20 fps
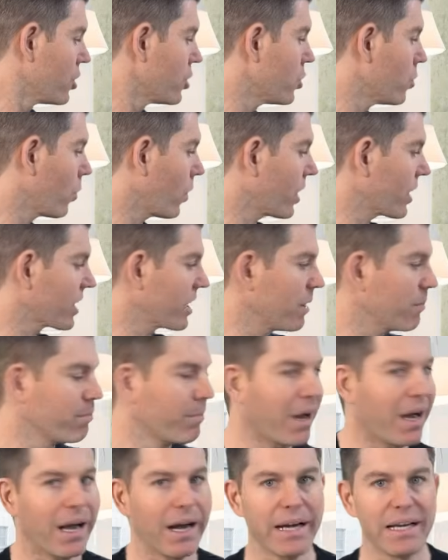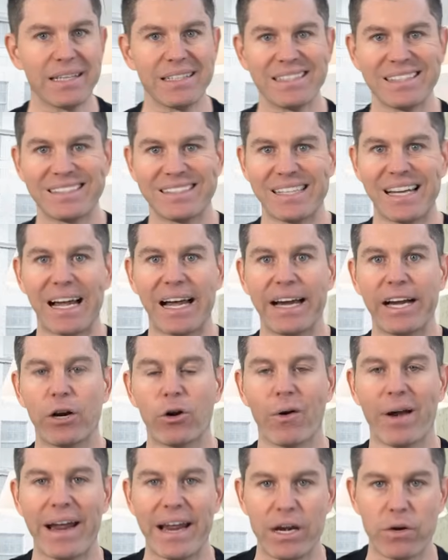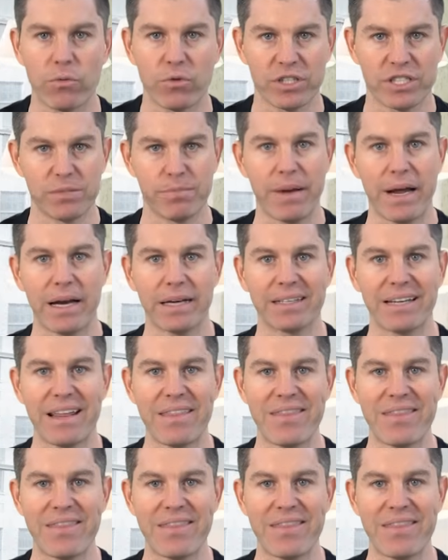You want to combine desire and respect,